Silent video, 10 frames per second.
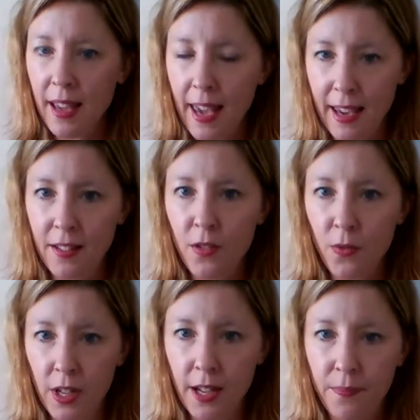
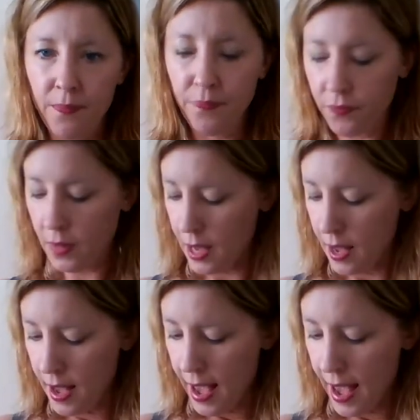hands-free
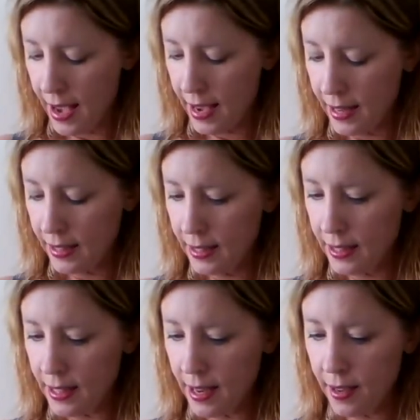
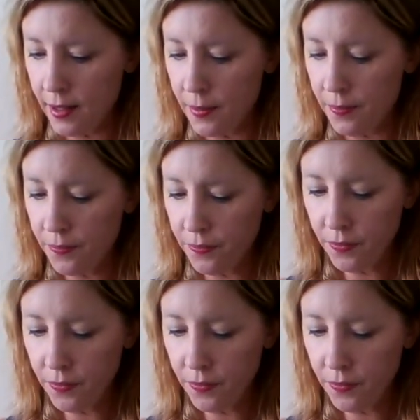and um,